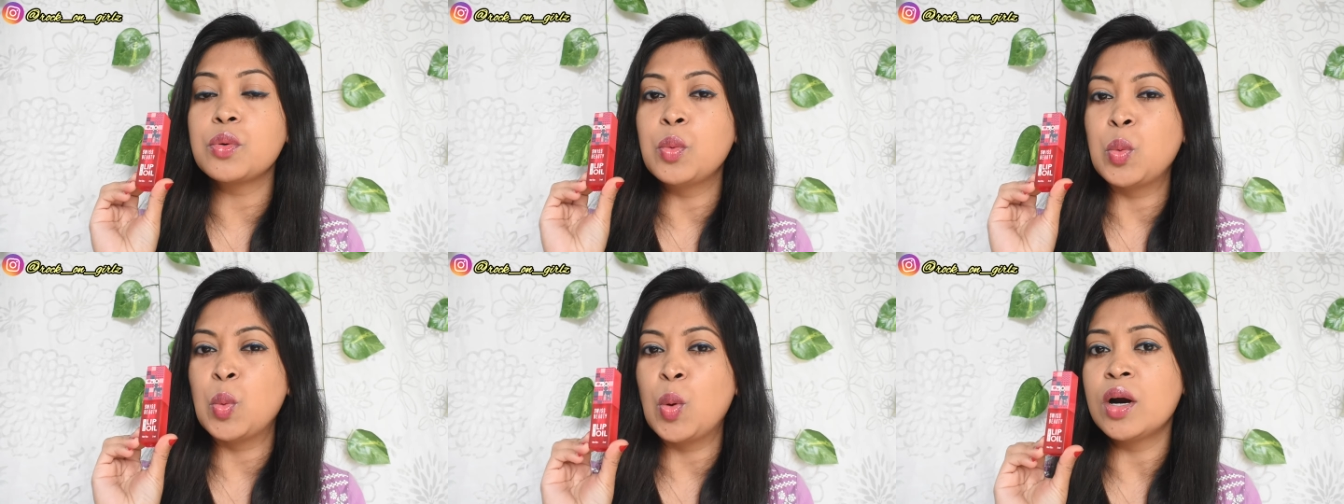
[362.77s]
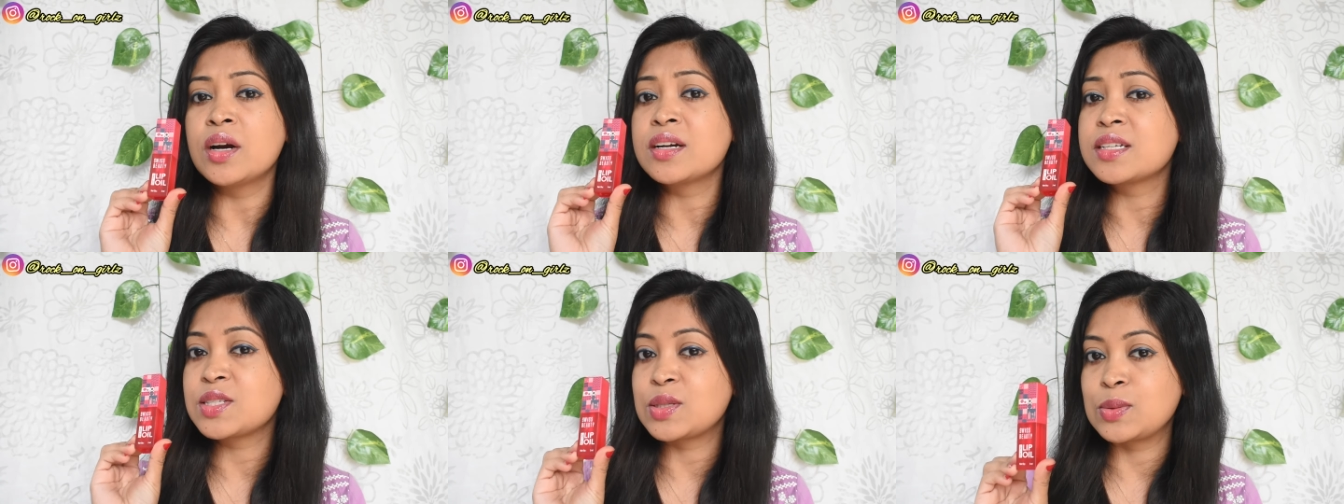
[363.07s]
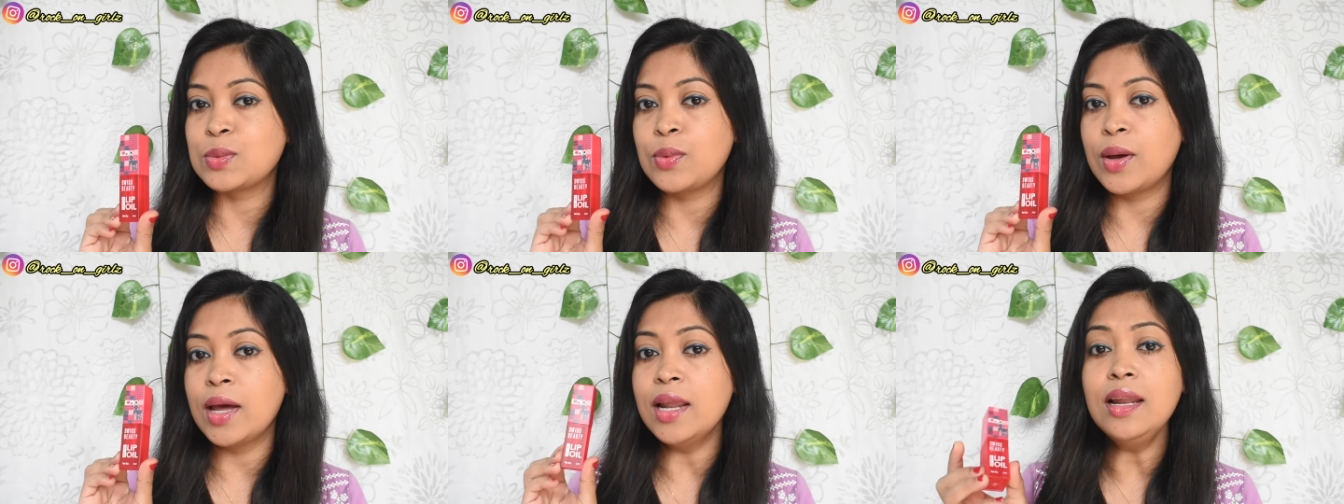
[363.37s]
works
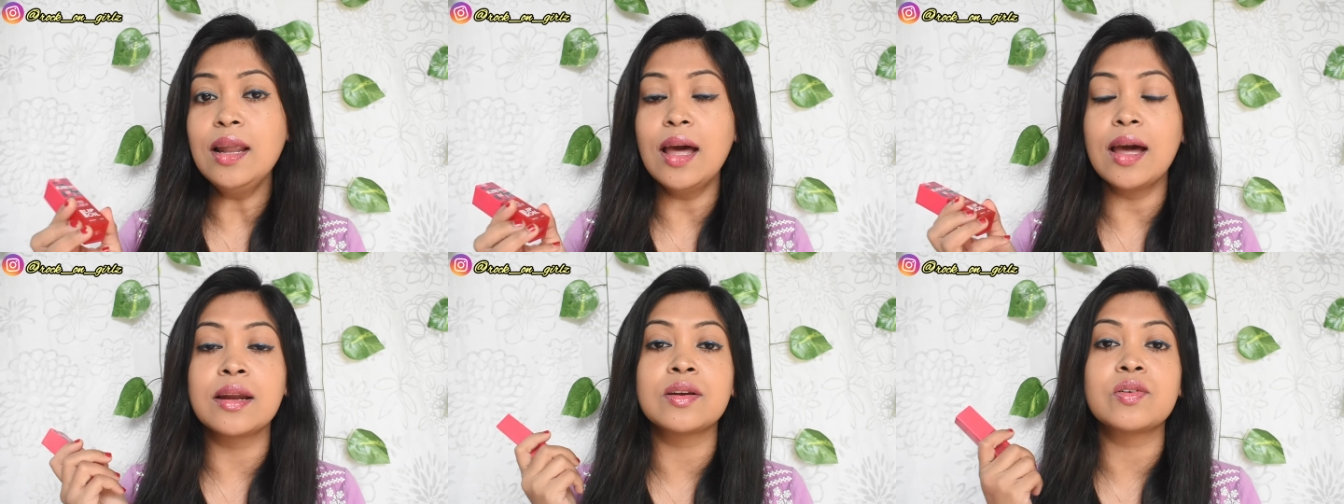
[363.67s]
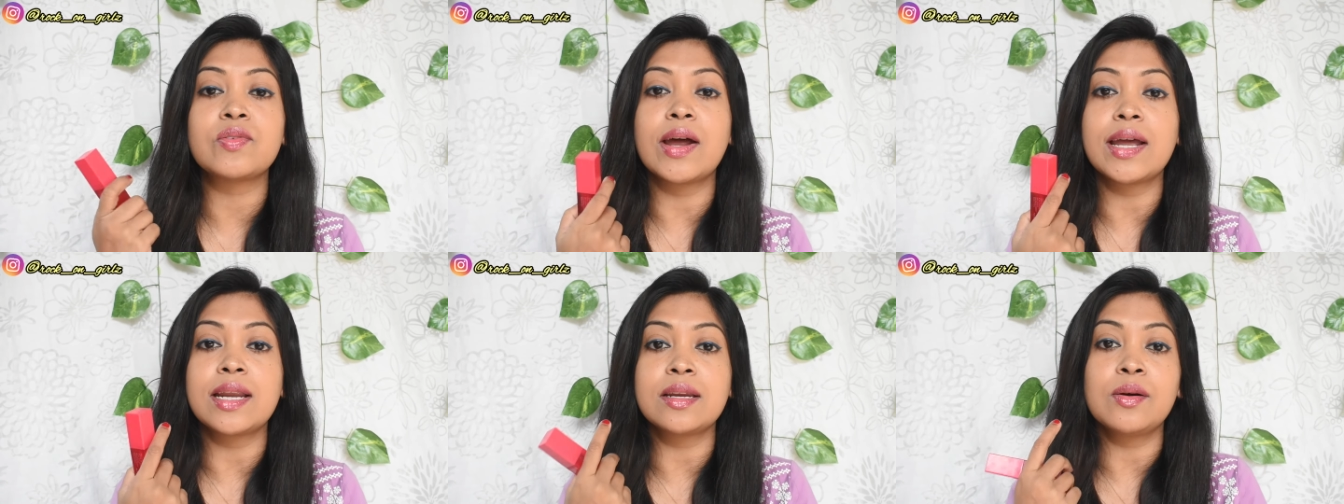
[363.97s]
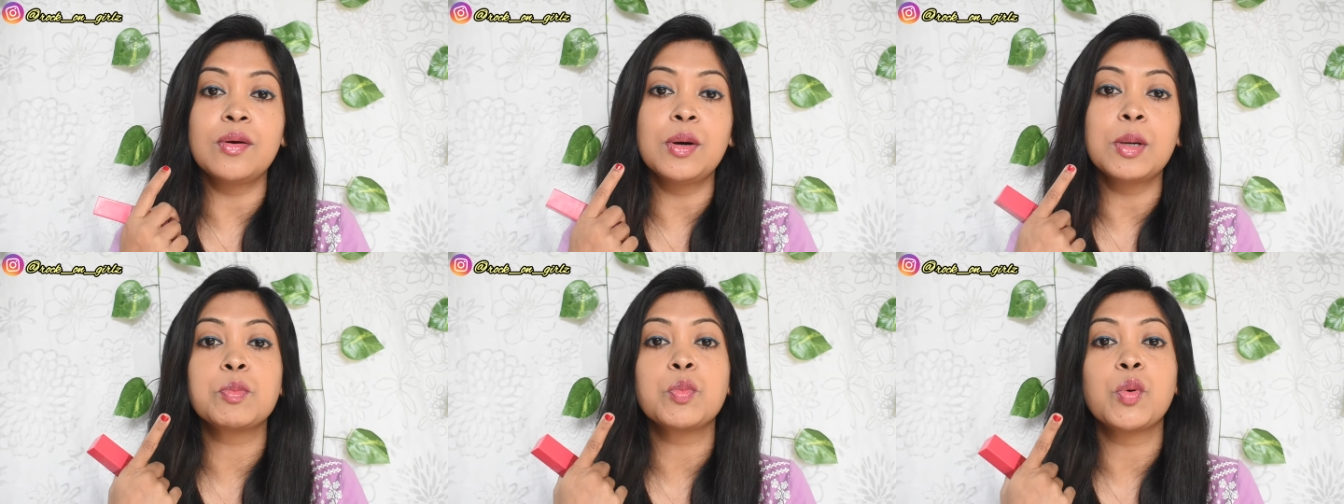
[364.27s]
well and right
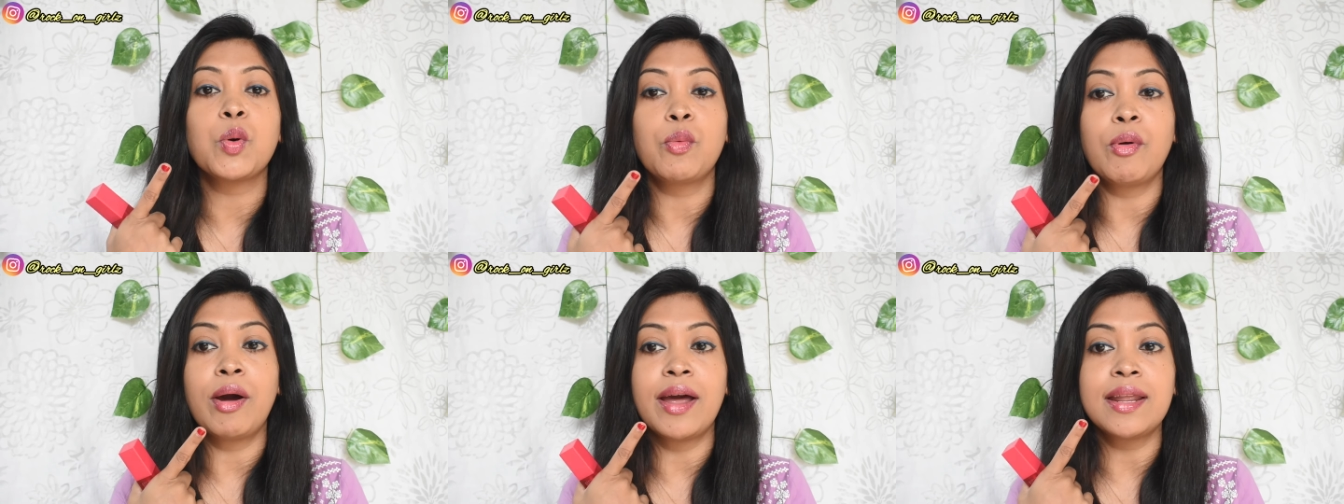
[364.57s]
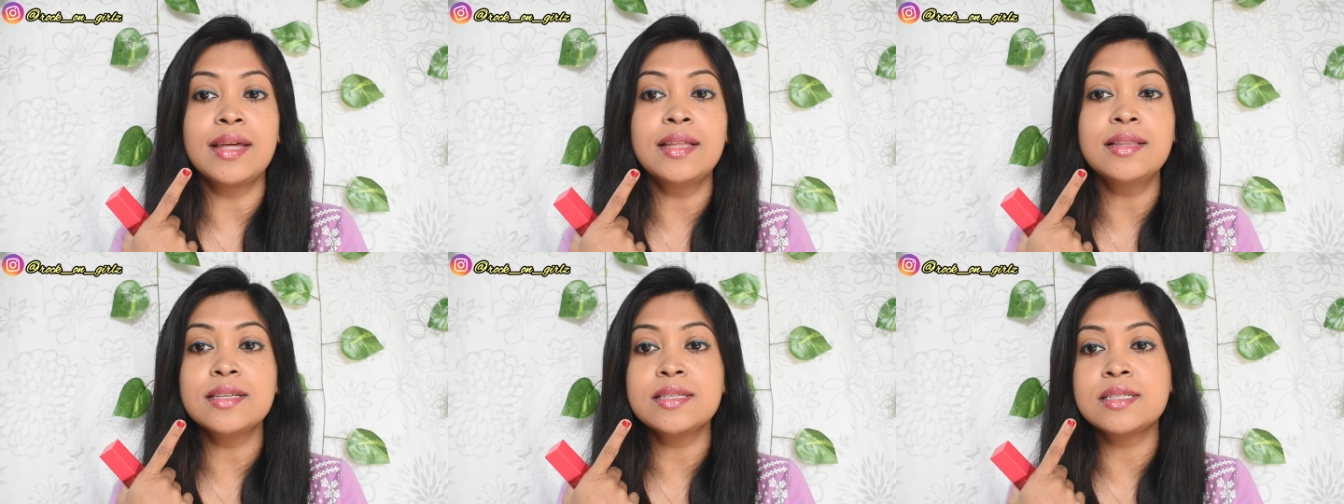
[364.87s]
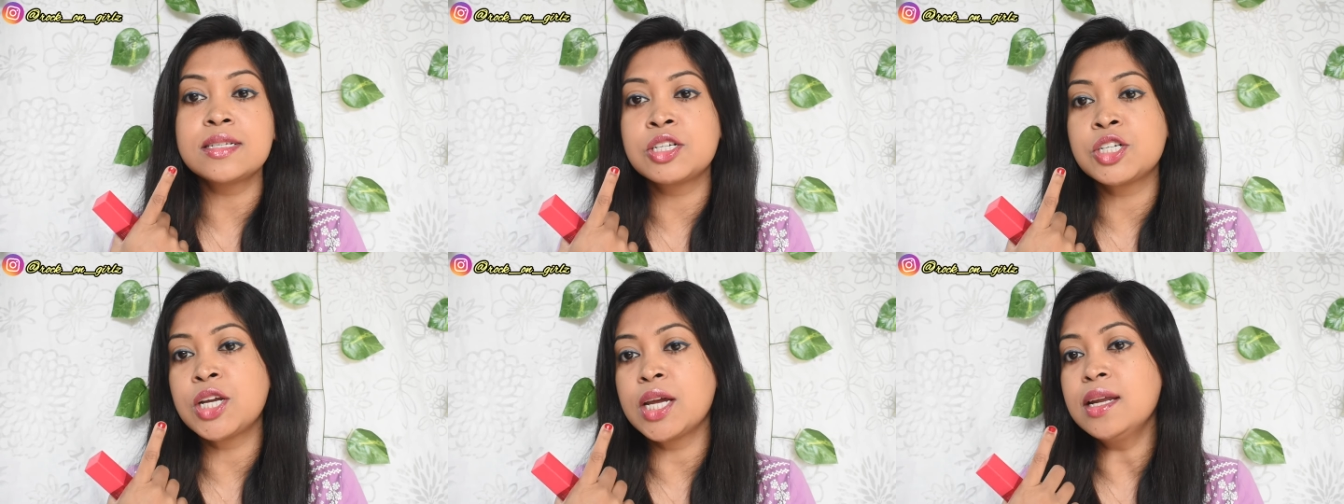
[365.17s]
now I'm wearing this
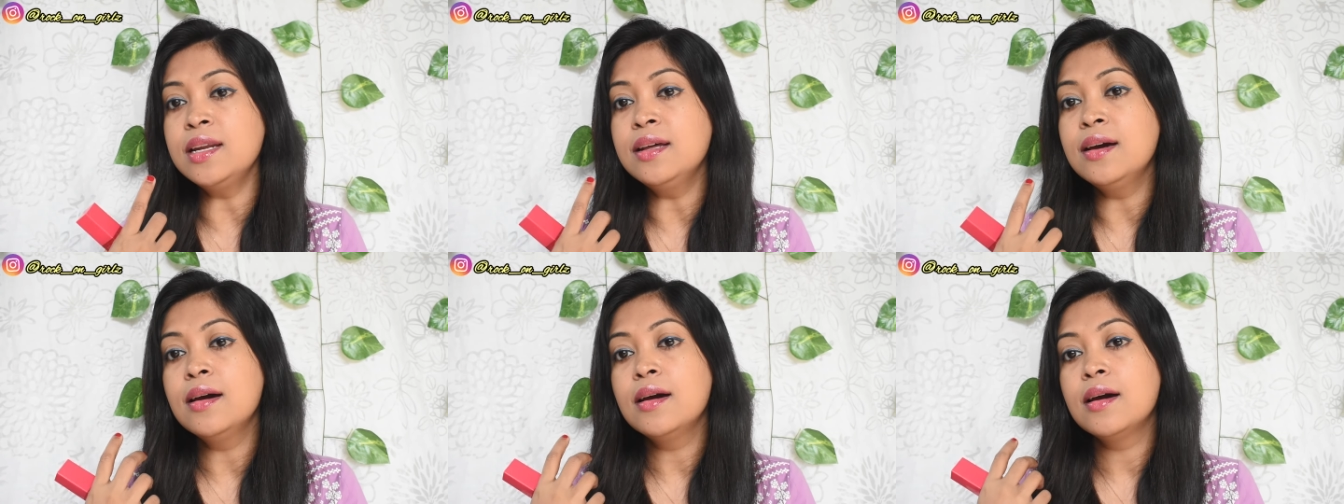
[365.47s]
shade.